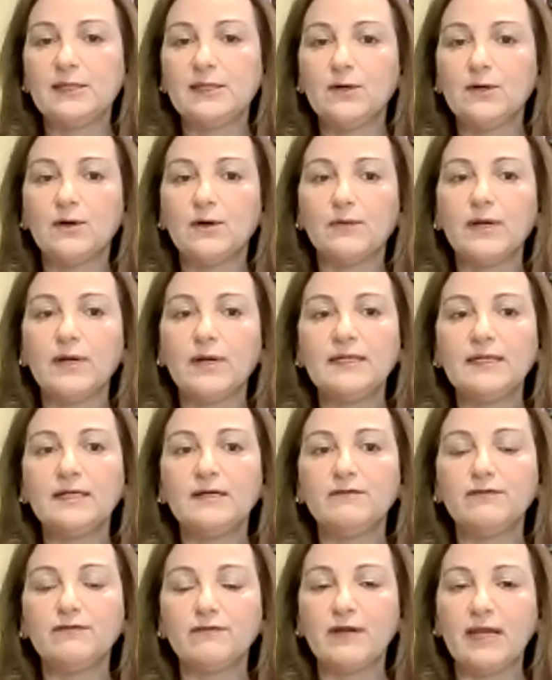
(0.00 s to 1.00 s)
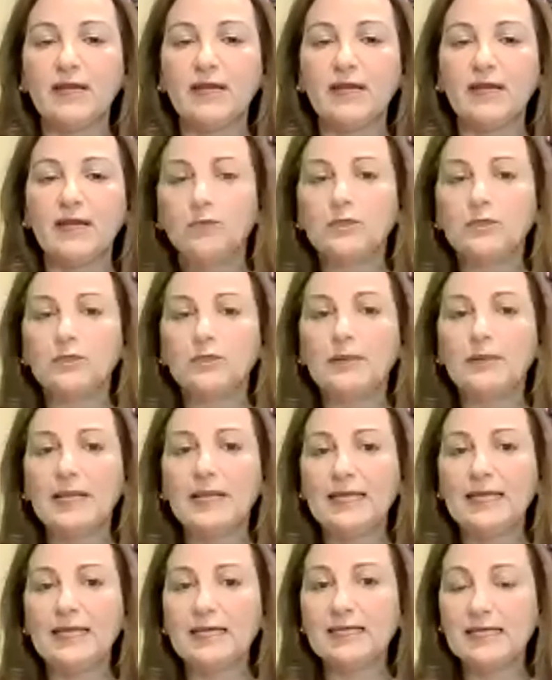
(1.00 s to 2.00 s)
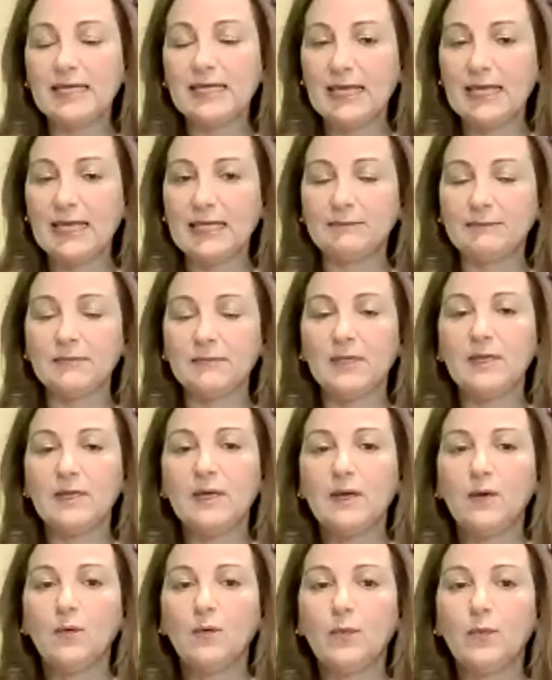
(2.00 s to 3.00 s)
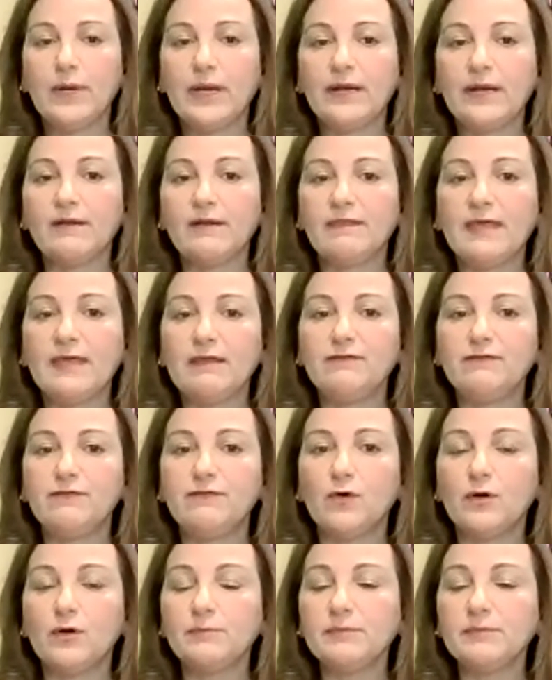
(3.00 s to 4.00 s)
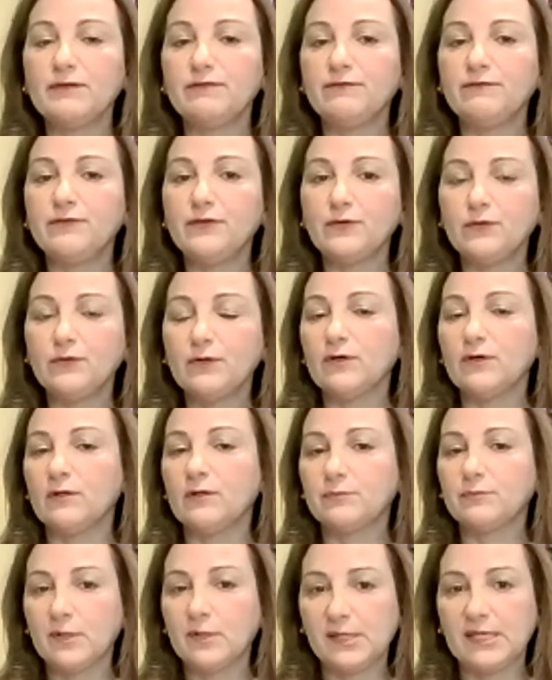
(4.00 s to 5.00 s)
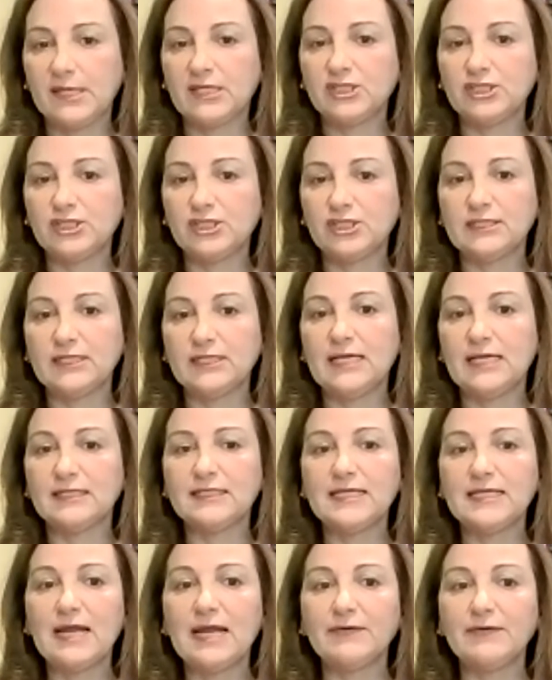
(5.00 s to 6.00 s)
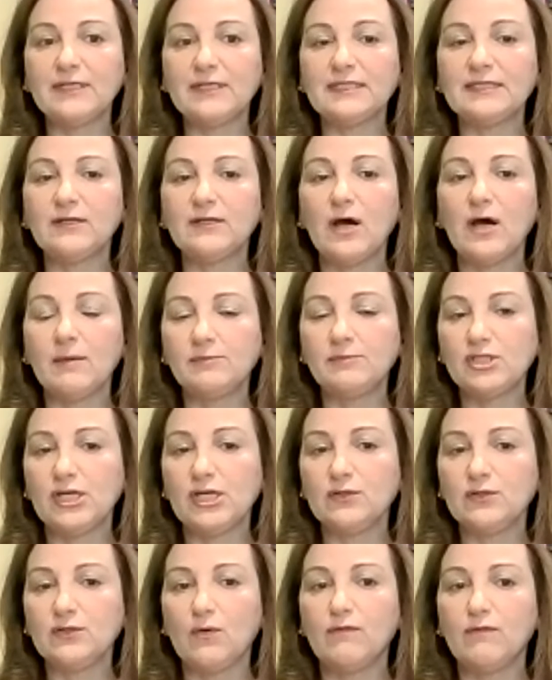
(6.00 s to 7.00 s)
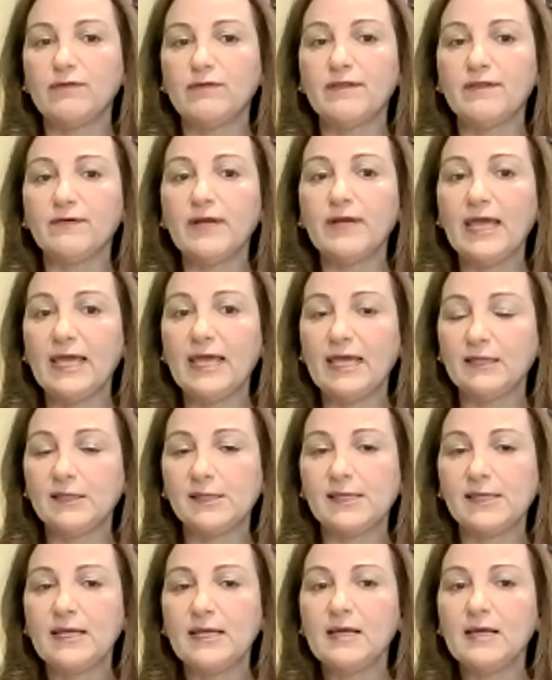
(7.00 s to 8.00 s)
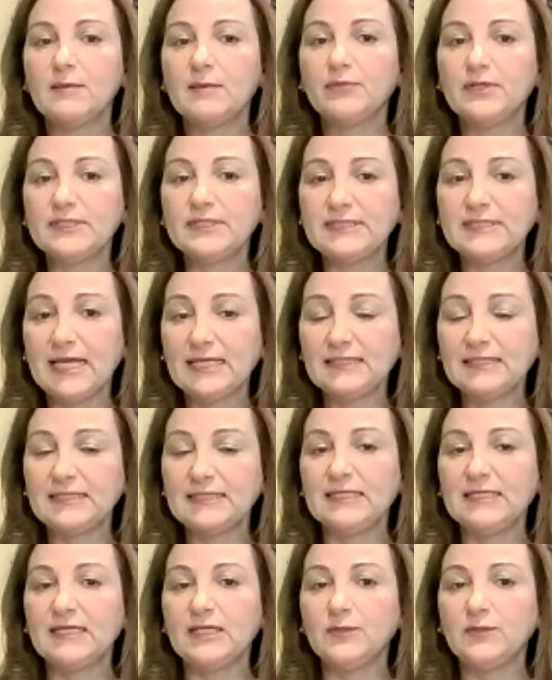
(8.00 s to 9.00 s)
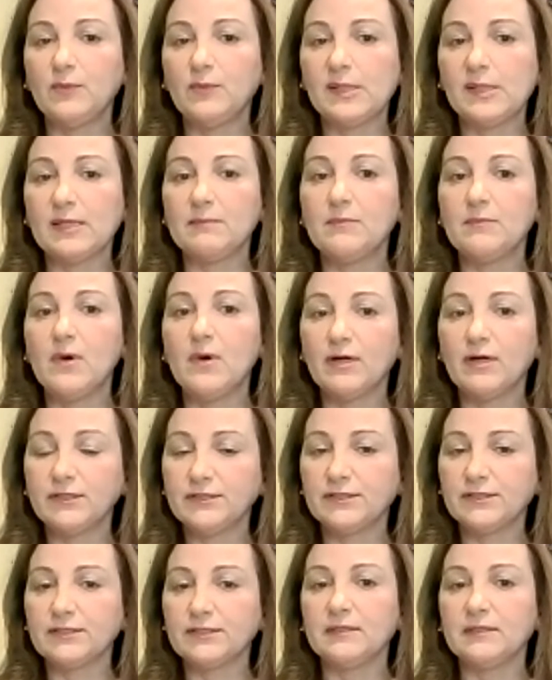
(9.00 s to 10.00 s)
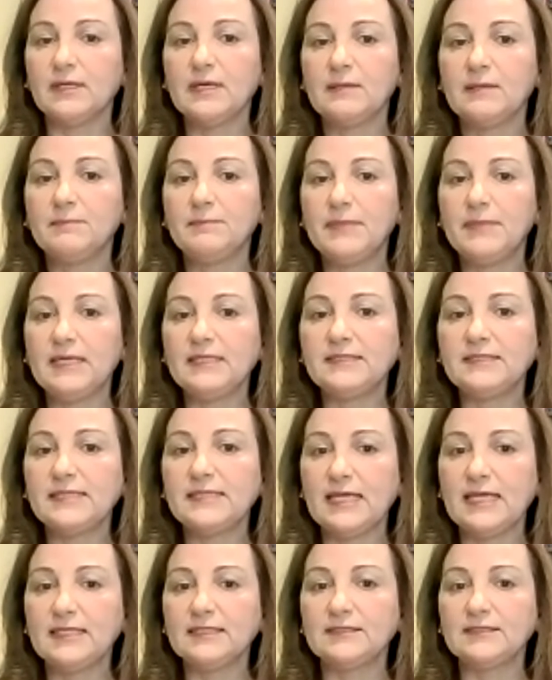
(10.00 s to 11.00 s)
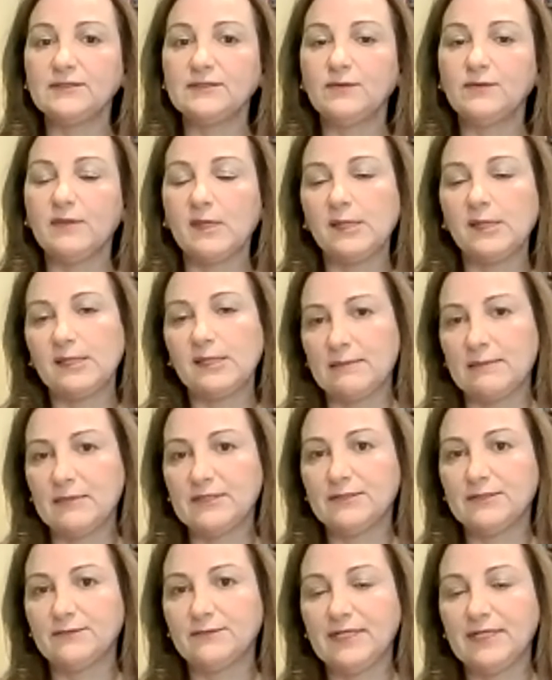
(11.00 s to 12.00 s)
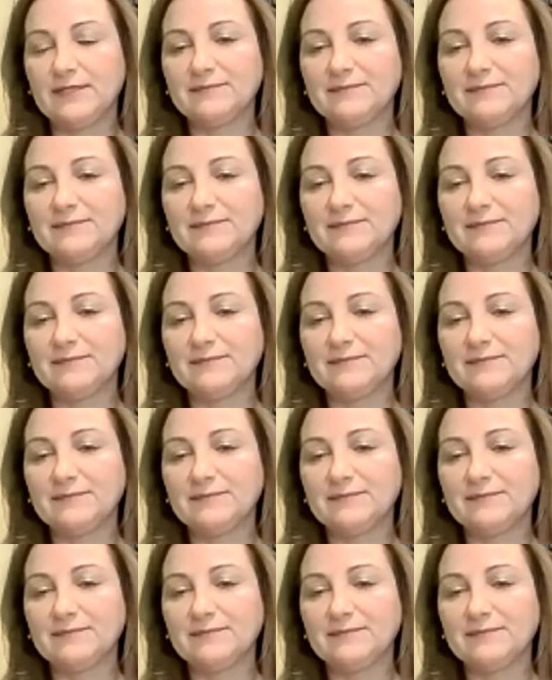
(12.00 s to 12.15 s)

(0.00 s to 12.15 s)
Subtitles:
Leora and her friends would play a game where they formed a funeral procession and carried an object over their heads, pretending it was a martyr being taken to the cemetery.